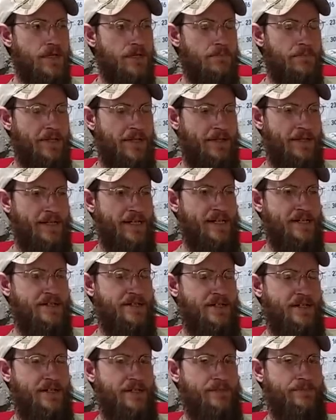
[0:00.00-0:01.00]
but I think that's
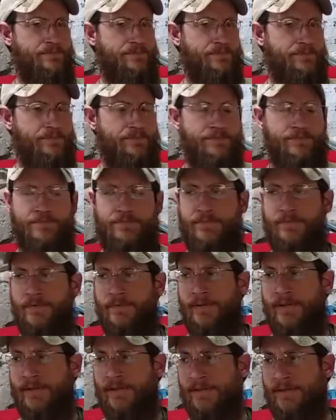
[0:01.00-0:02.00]
it.
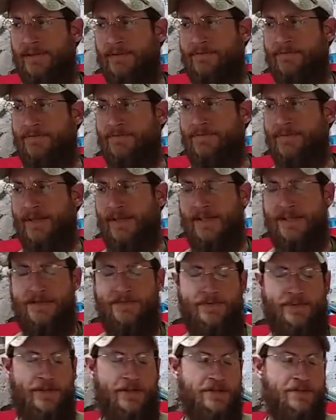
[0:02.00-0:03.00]
Uh, I think this
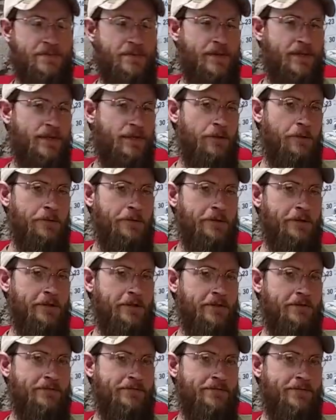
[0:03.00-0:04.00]
video is probably long
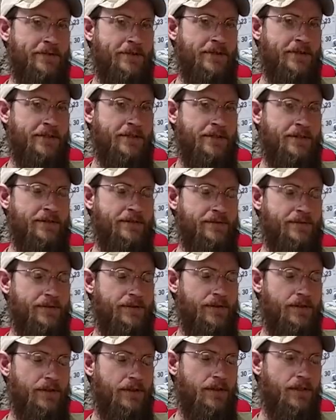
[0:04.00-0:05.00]
enough, and uh,
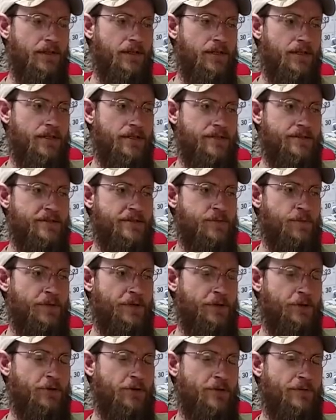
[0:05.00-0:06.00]
just
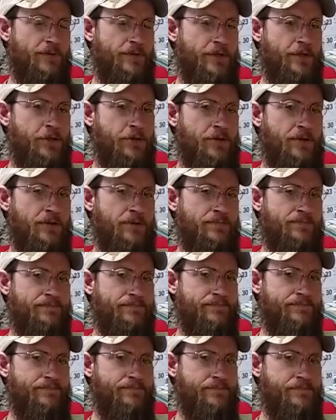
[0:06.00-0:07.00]
wanted to go over the unit,
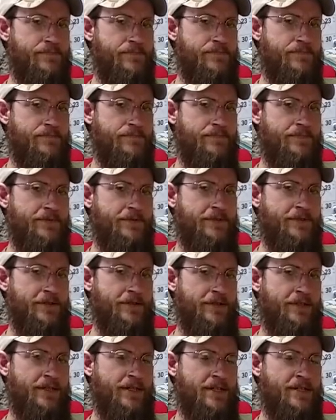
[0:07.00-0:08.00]
tell
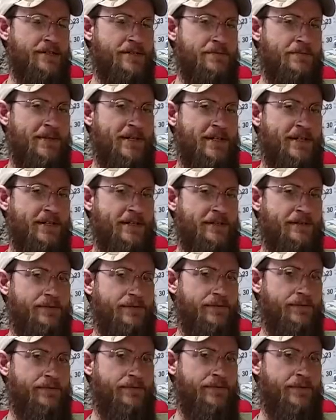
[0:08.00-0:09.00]
you guys about it,
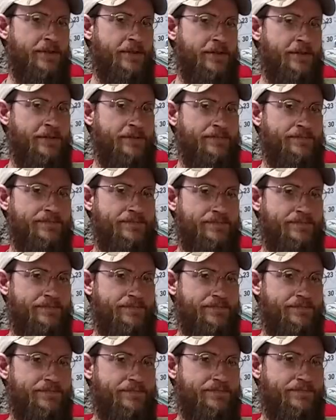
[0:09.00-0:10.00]
and uh,
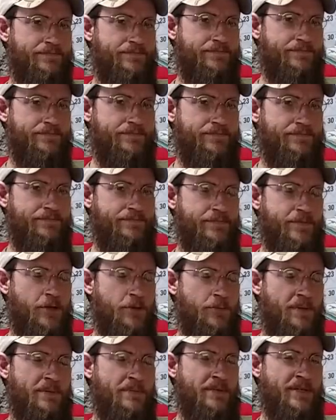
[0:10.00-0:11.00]

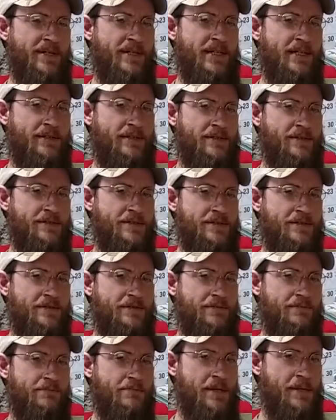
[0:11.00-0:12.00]
help anybody out that's
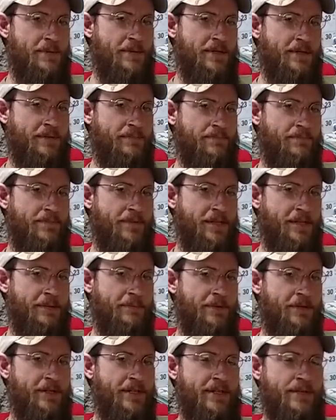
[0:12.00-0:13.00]
maybe thinking
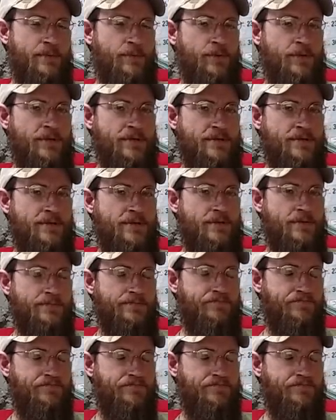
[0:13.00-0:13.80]
about getting one. So,